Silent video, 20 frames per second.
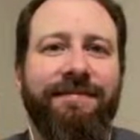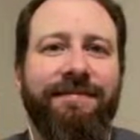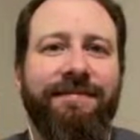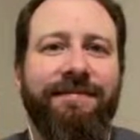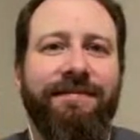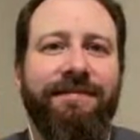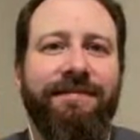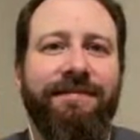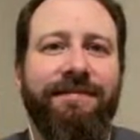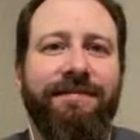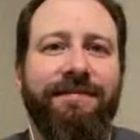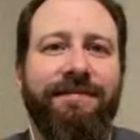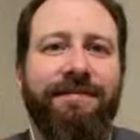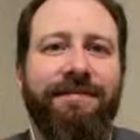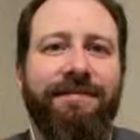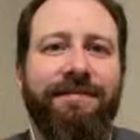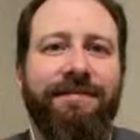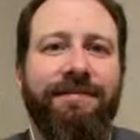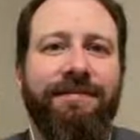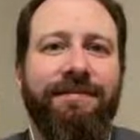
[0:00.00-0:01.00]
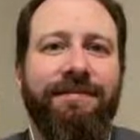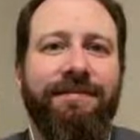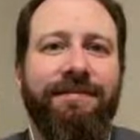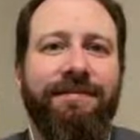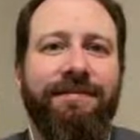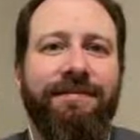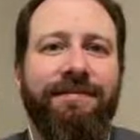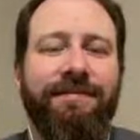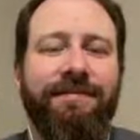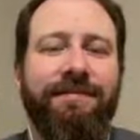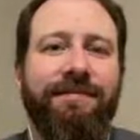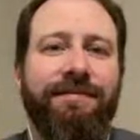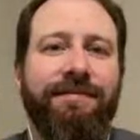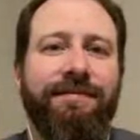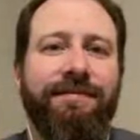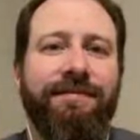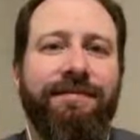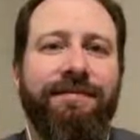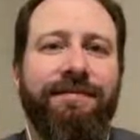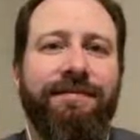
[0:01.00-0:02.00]

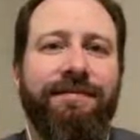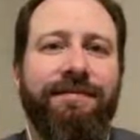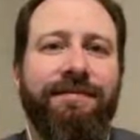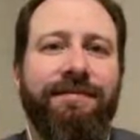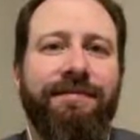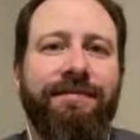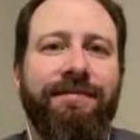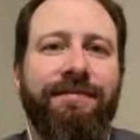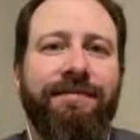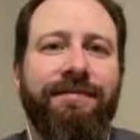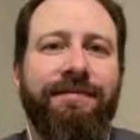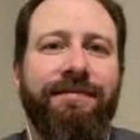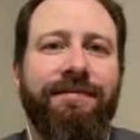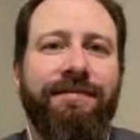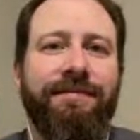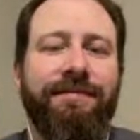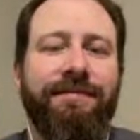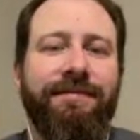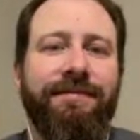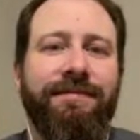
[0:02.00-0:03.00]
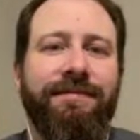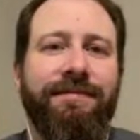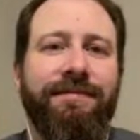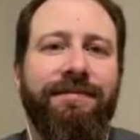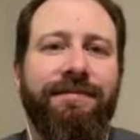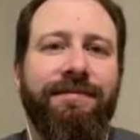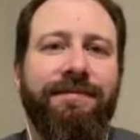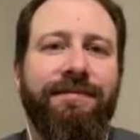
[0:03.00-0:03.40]
This person isn't speaking.